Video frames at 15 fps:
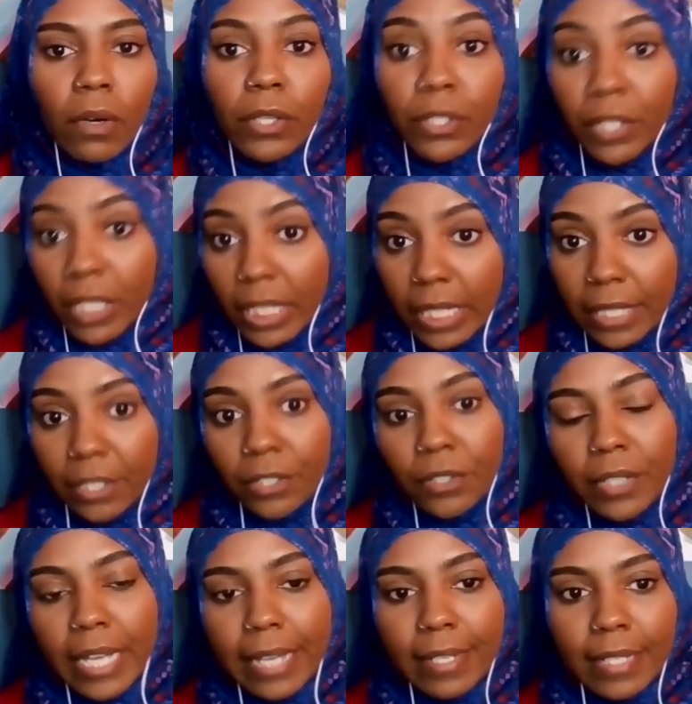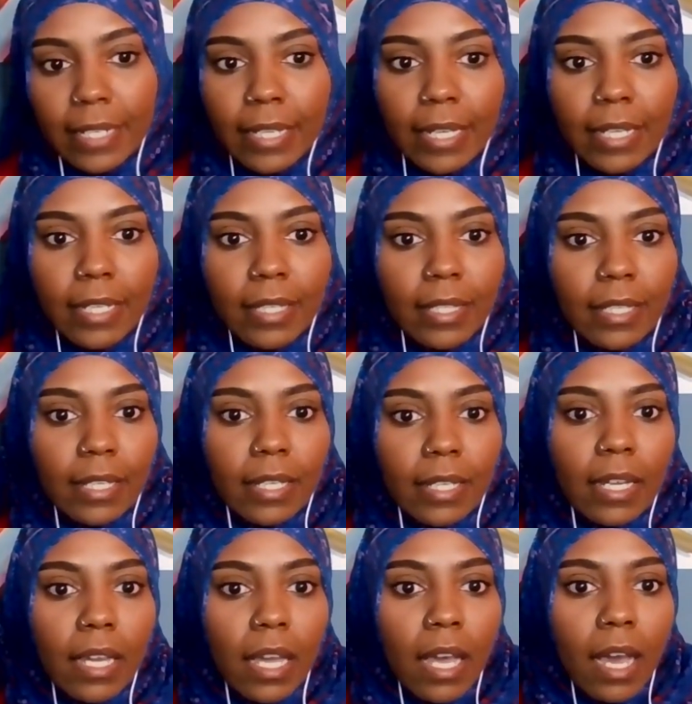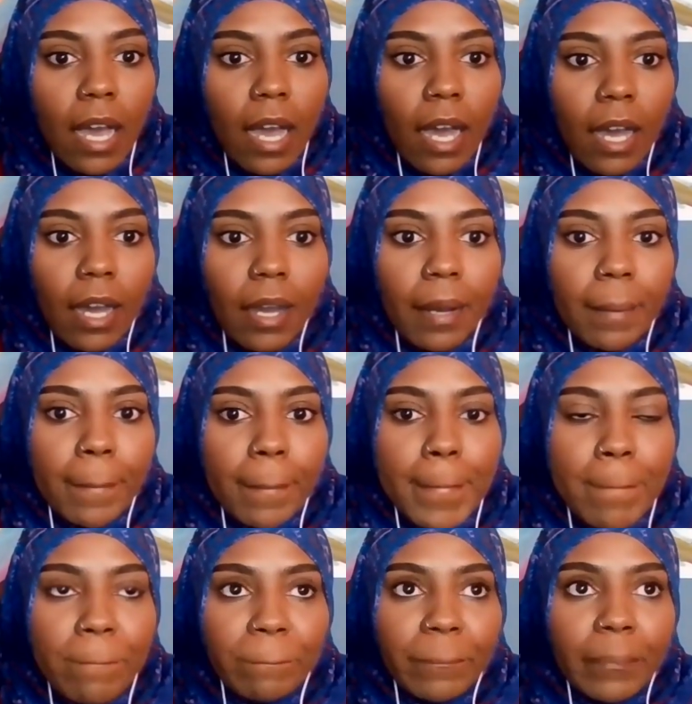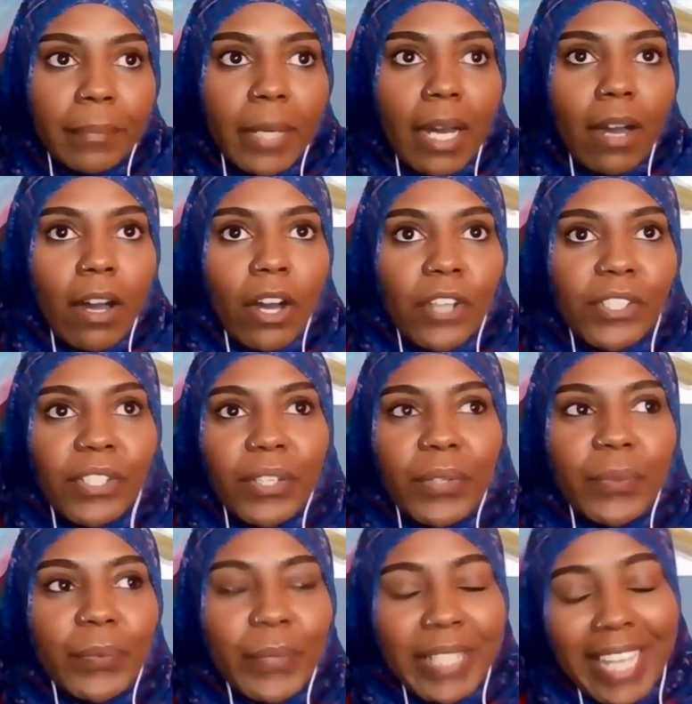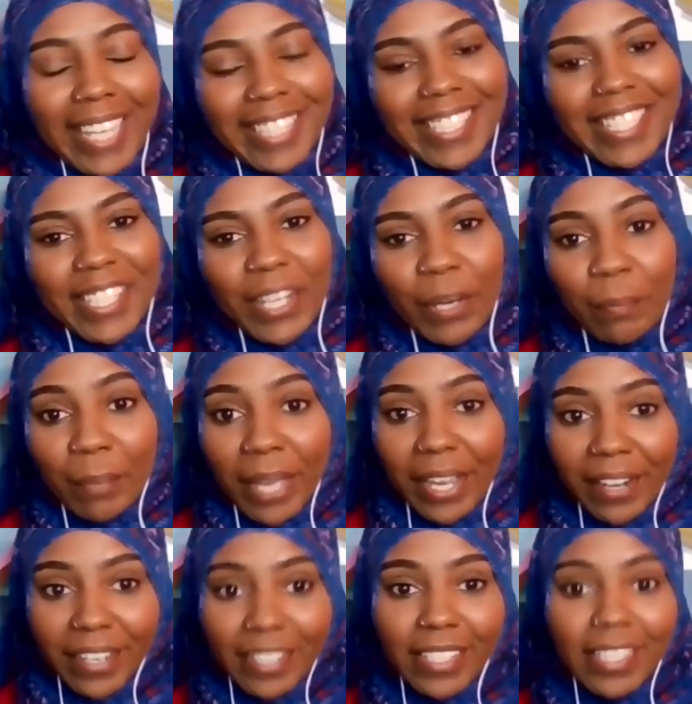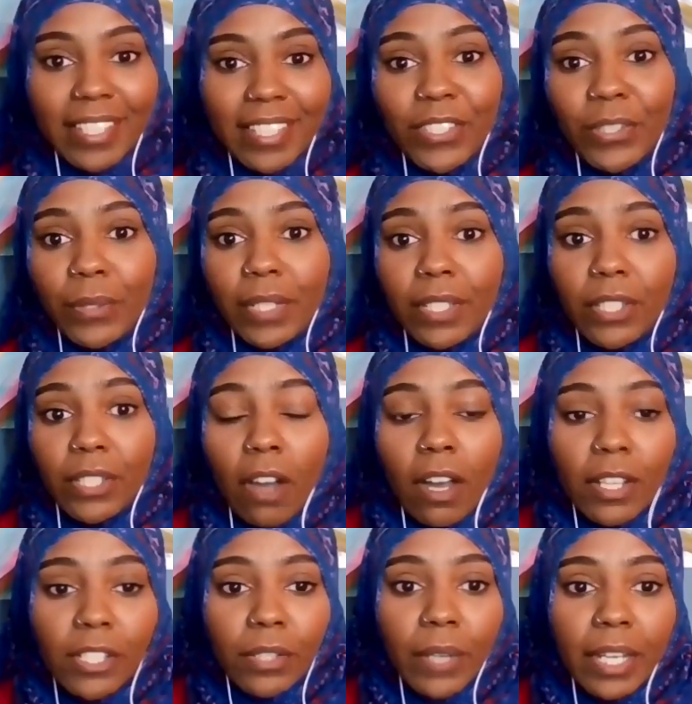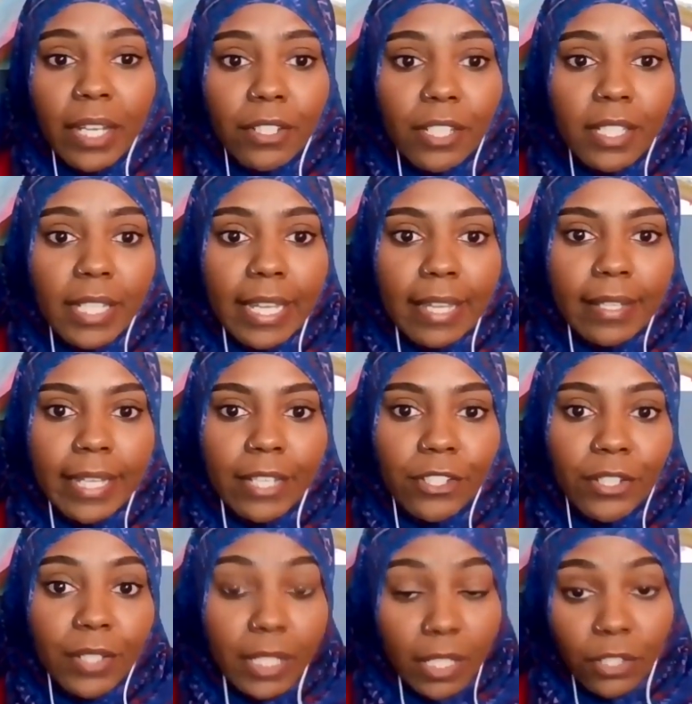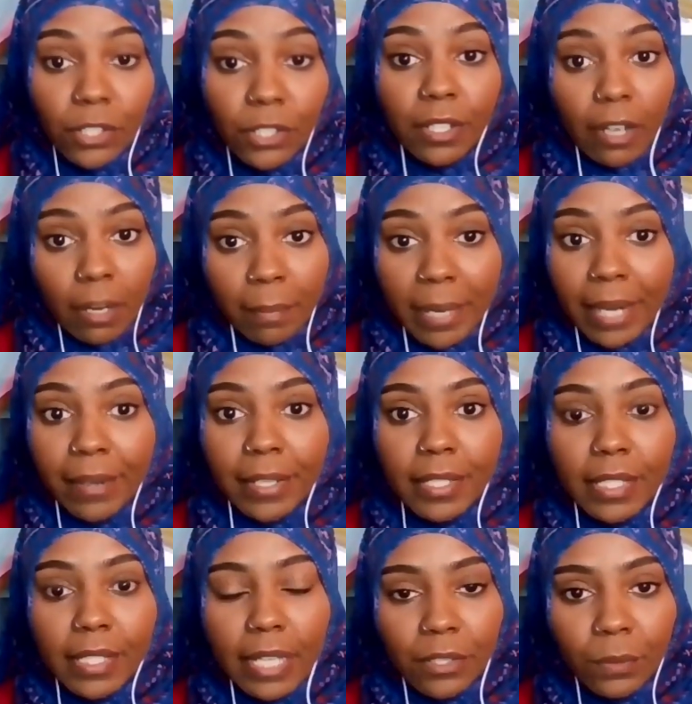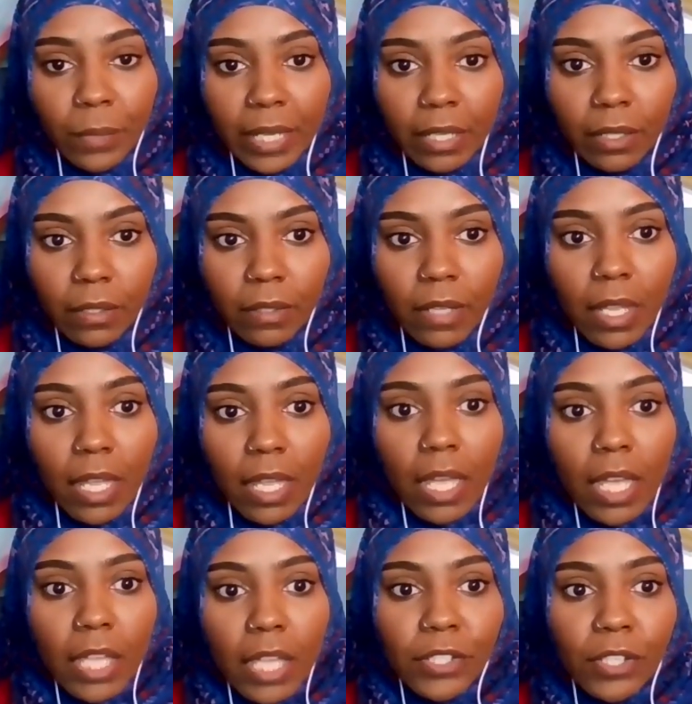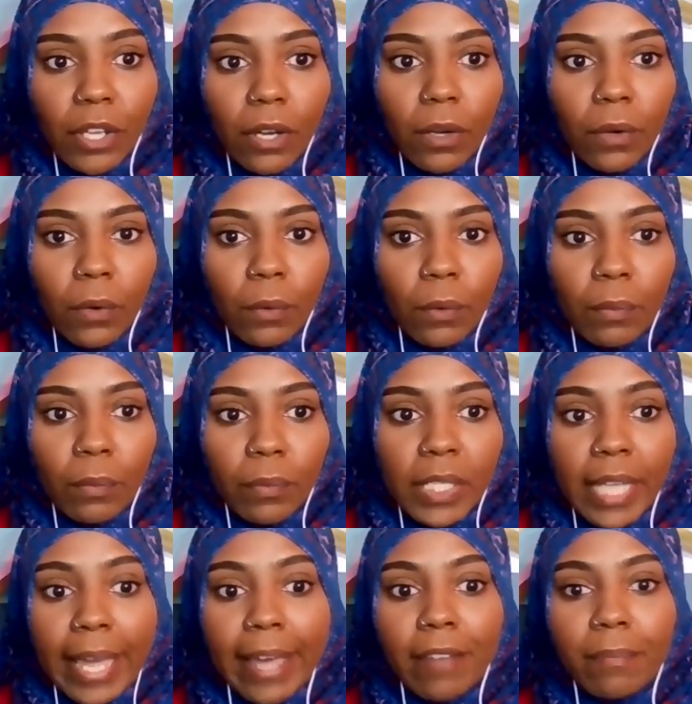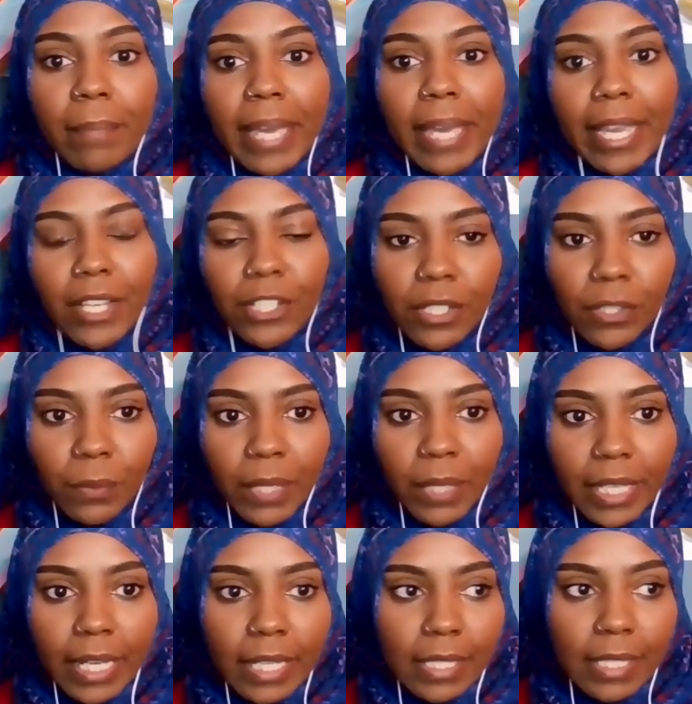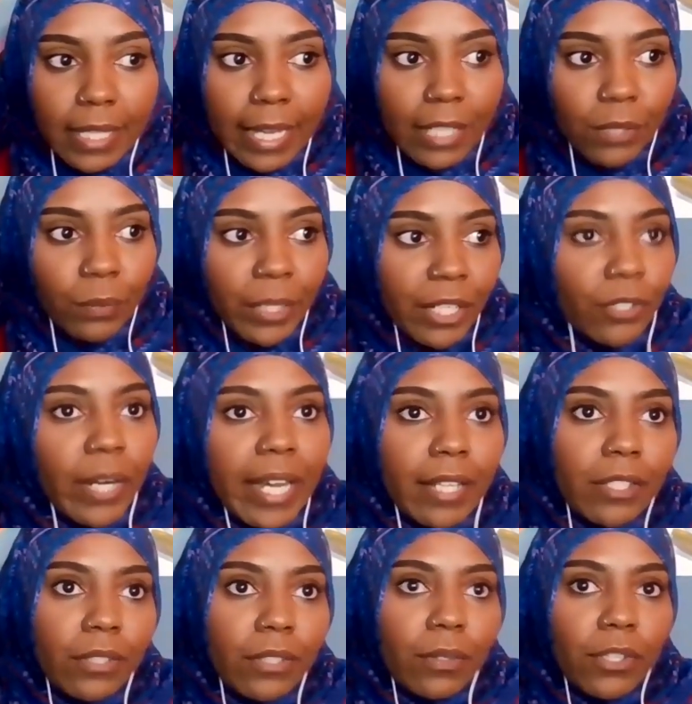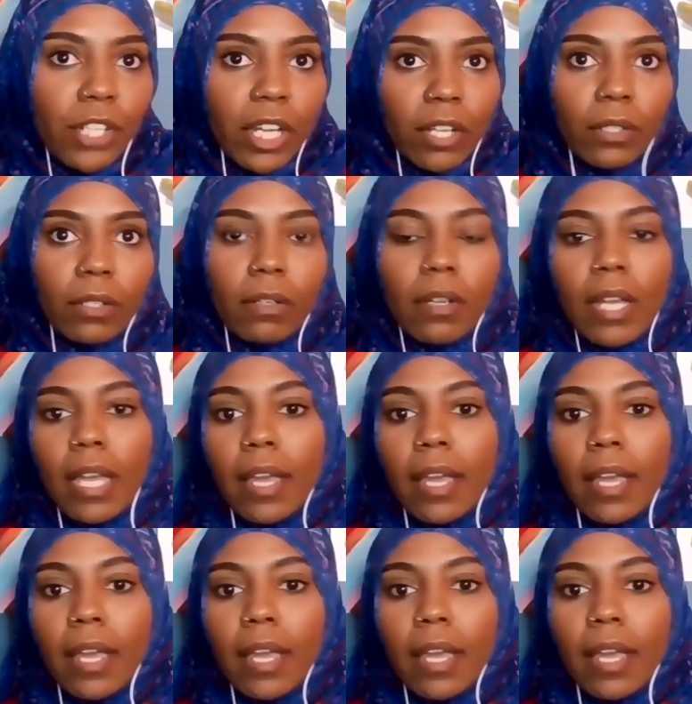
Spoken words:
good and you're not needing anything. I also would like to tell parents and students to also understand that your teachers are parents as well. So to have patience with us as we're trying to juggle